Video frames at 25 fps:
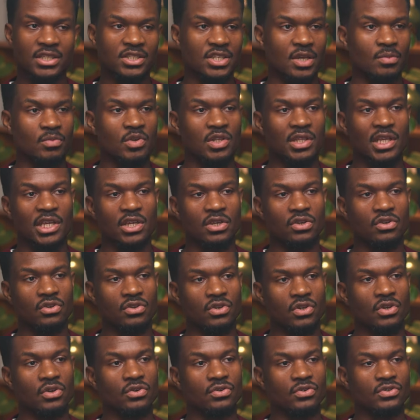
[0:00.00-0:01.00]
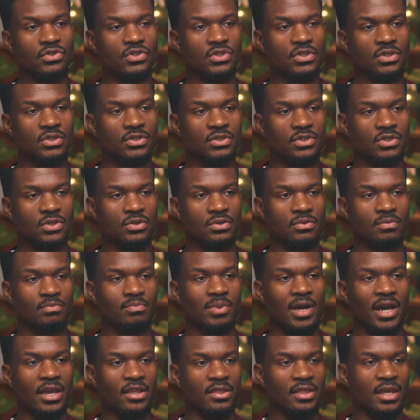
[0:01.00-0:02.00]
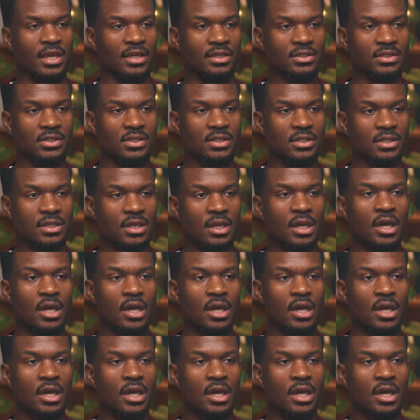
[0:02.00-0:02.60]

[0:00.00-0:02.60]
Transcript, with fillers: something that you use to buy things.